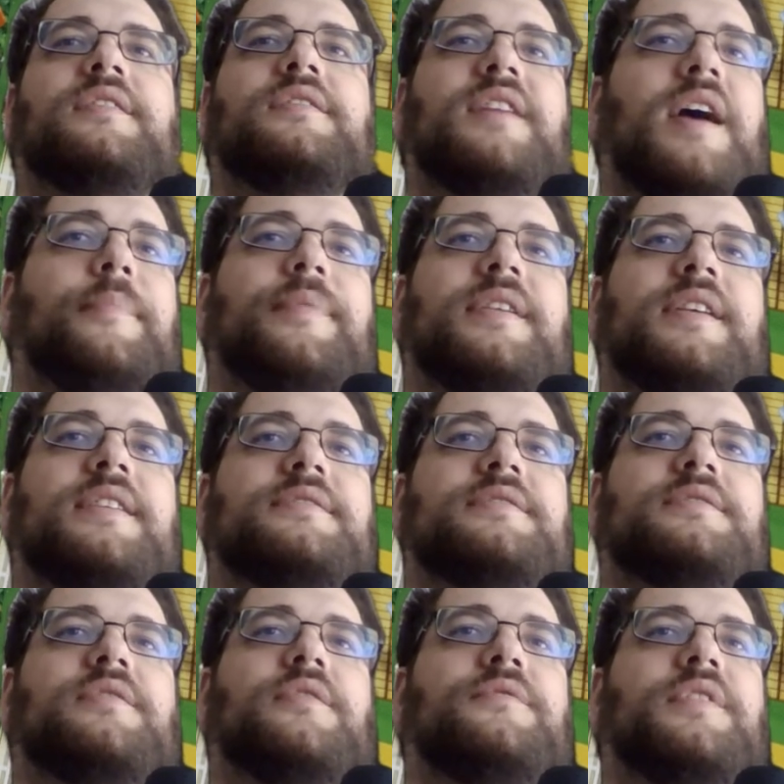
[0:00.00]
The
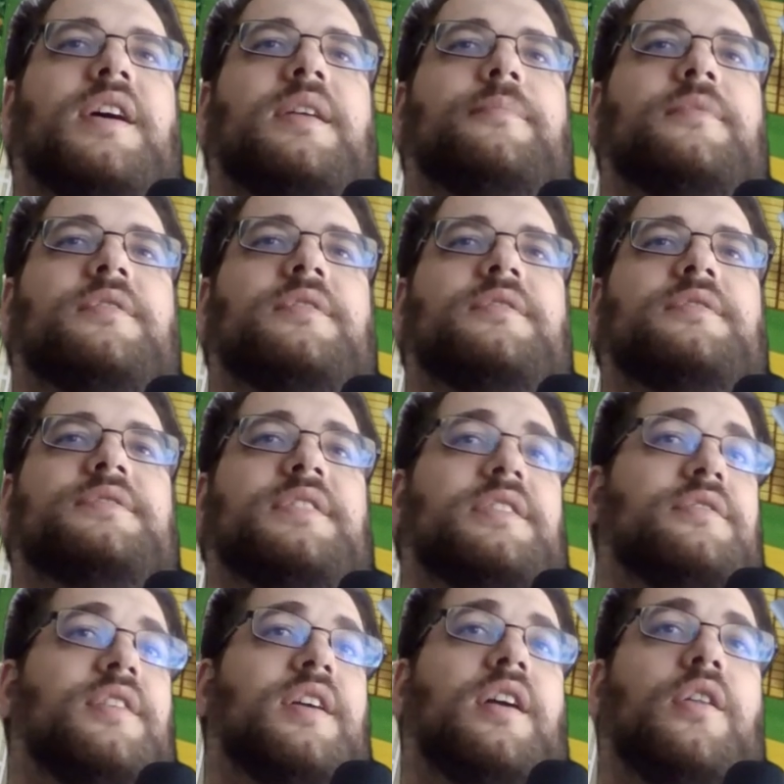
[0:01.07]
happiness of the animals
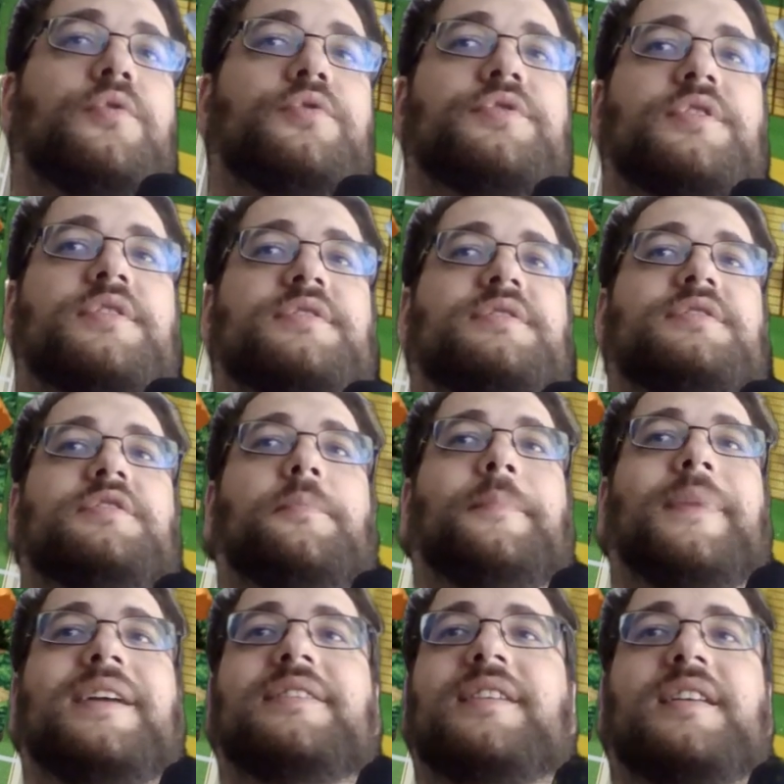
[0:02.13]
in the enclosures, the
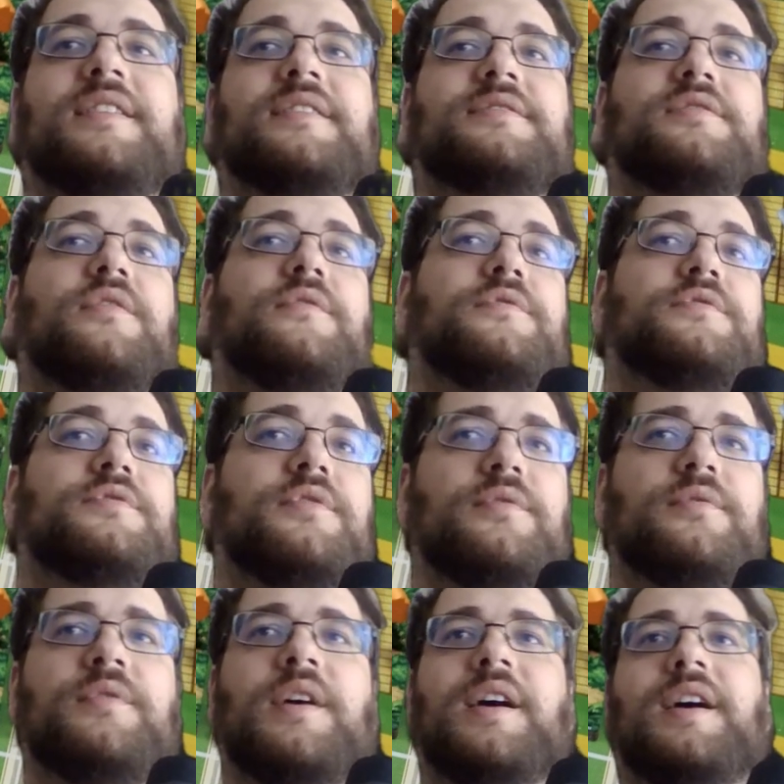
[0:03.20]
maintenance of the
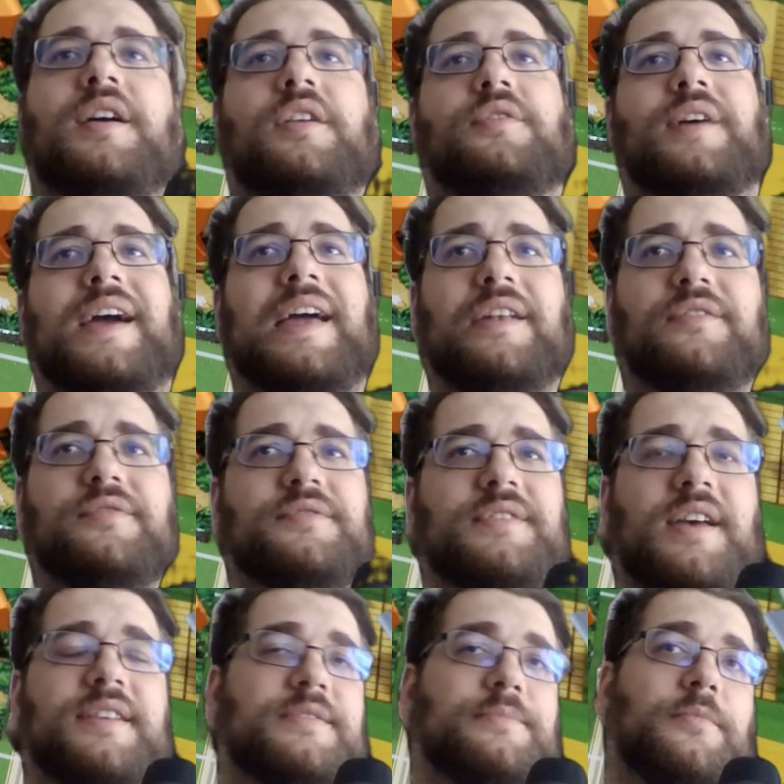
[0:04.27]
zoo, the
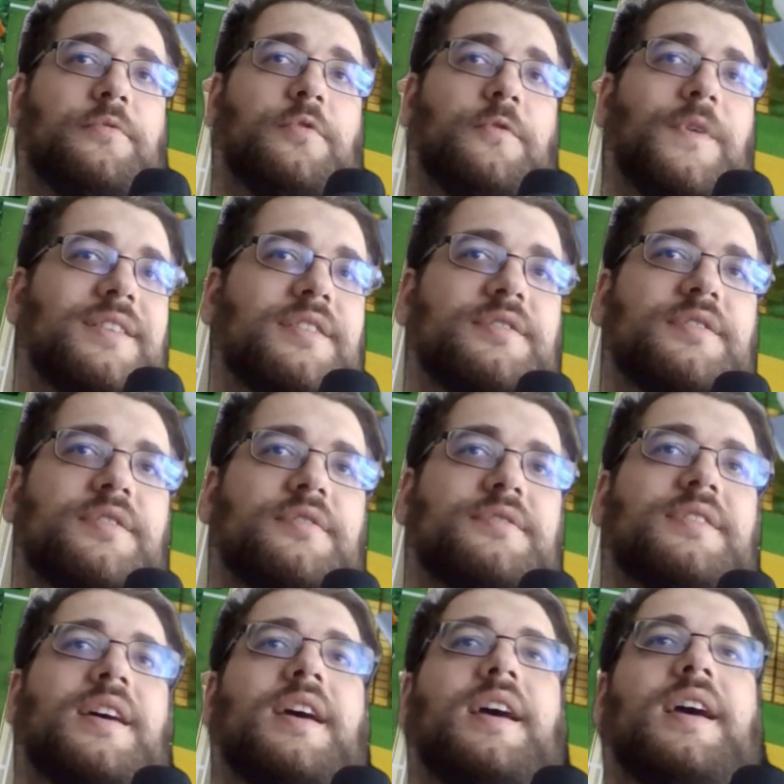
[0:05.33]
enthusiasm of the
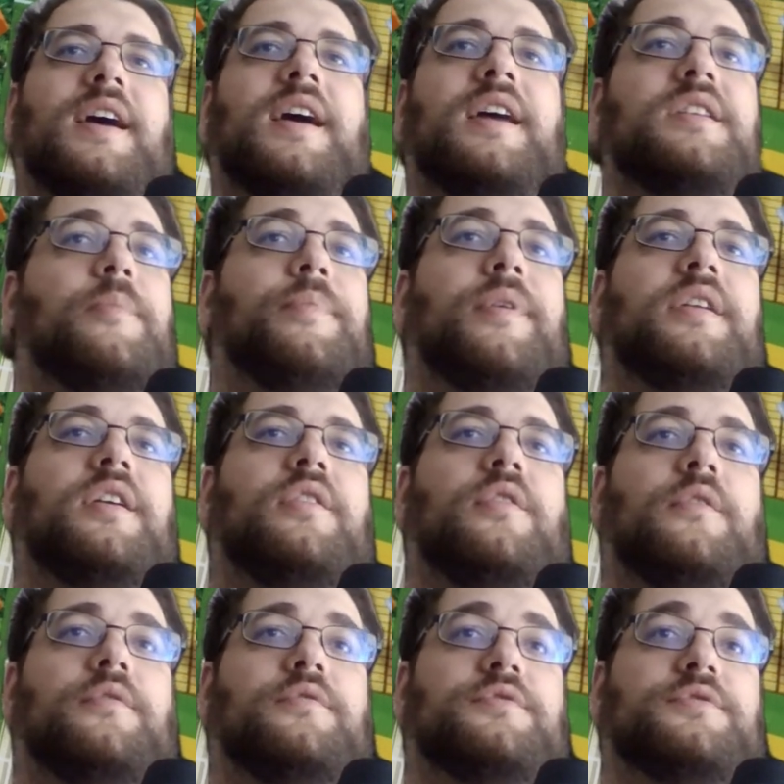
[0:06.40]
visitors, and depending
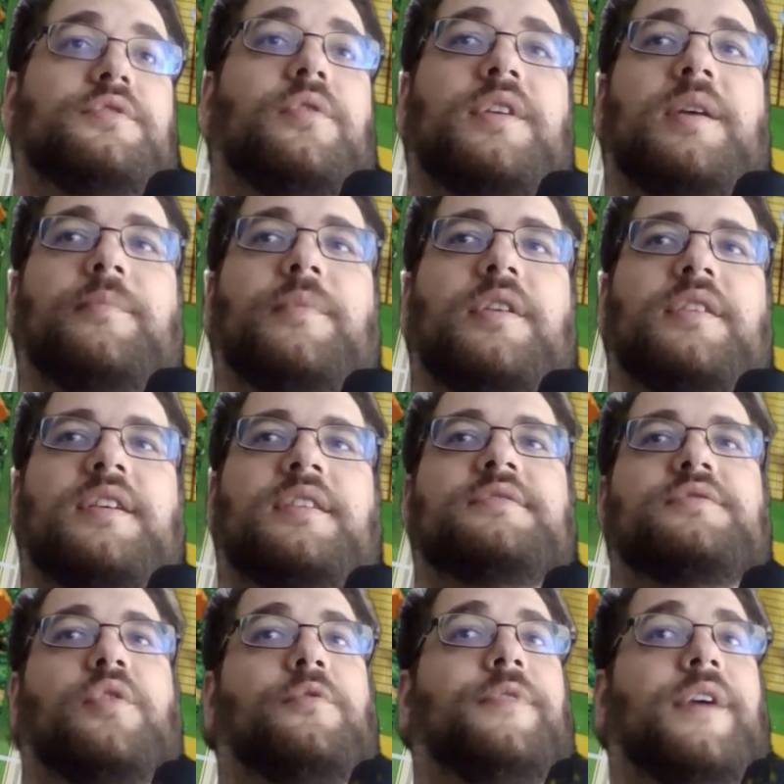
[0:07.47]
on the surrounding
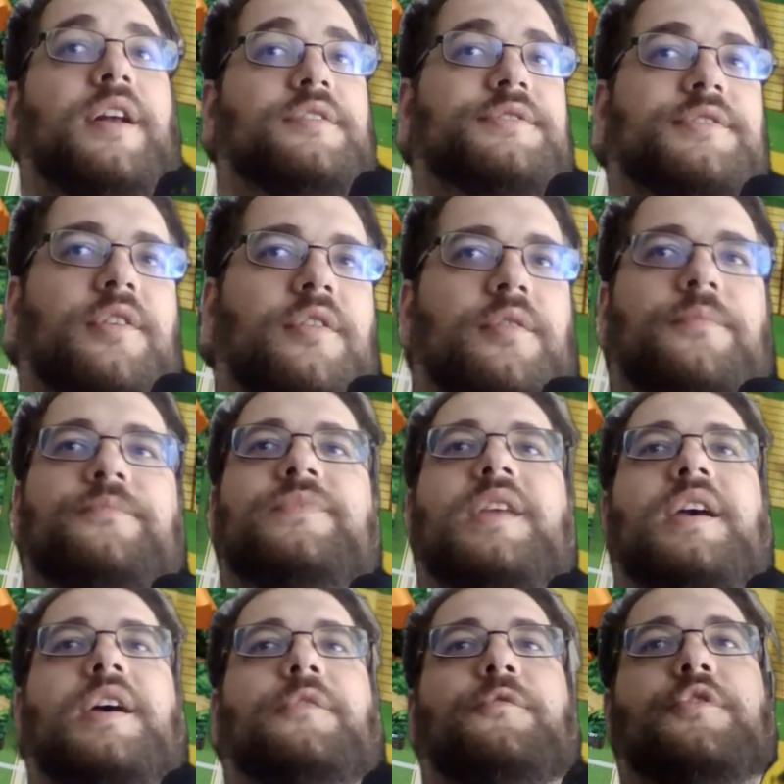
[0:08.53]
buildings, your final score,
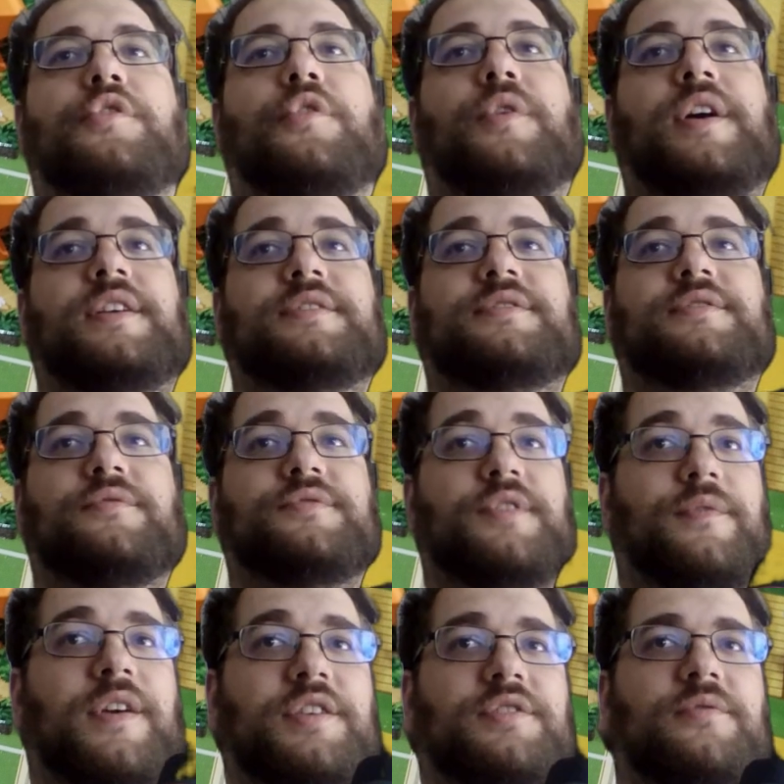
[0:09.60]
whether it's
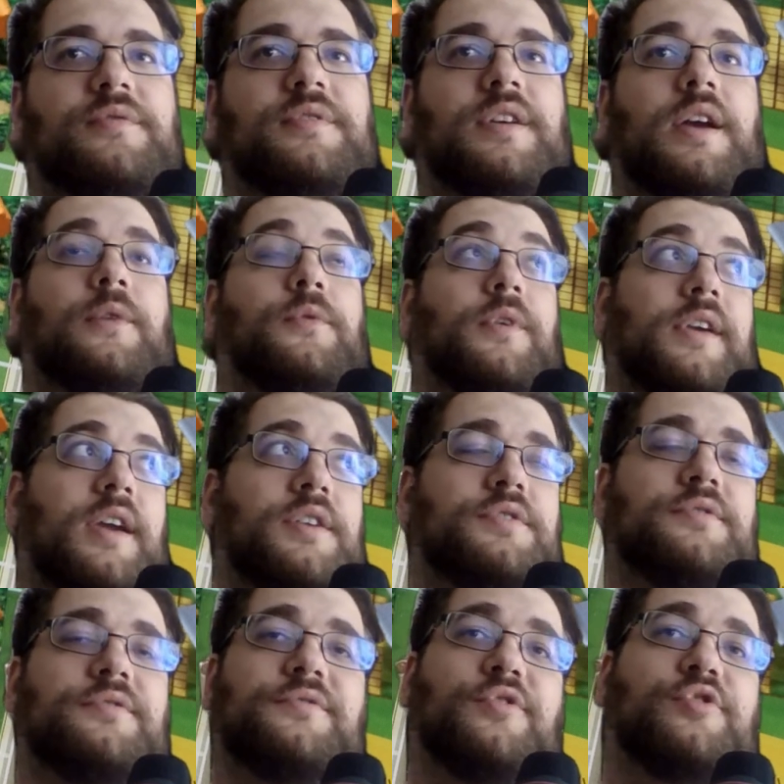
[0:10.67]
conservation,
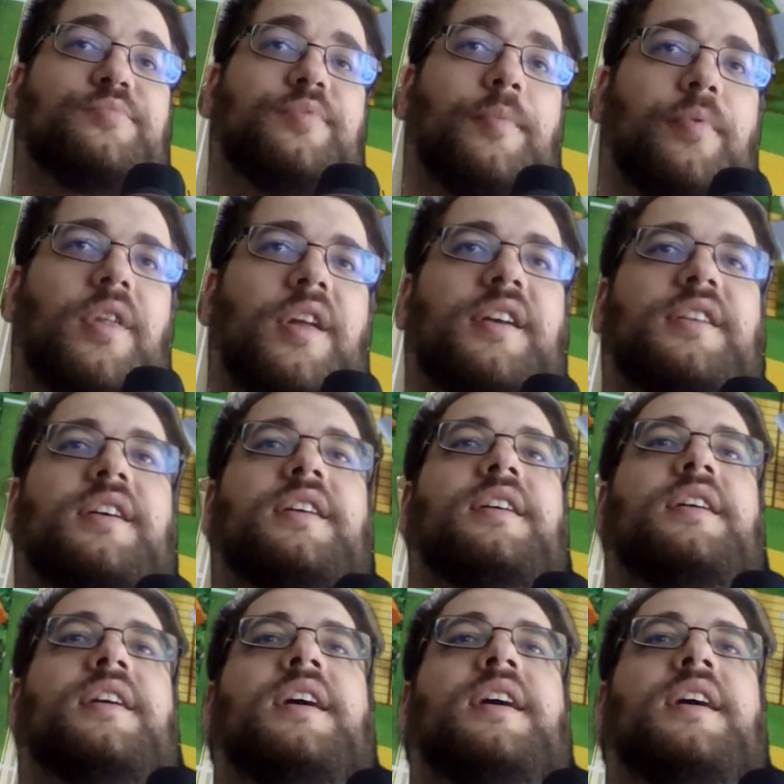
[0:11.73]
education, or popularity.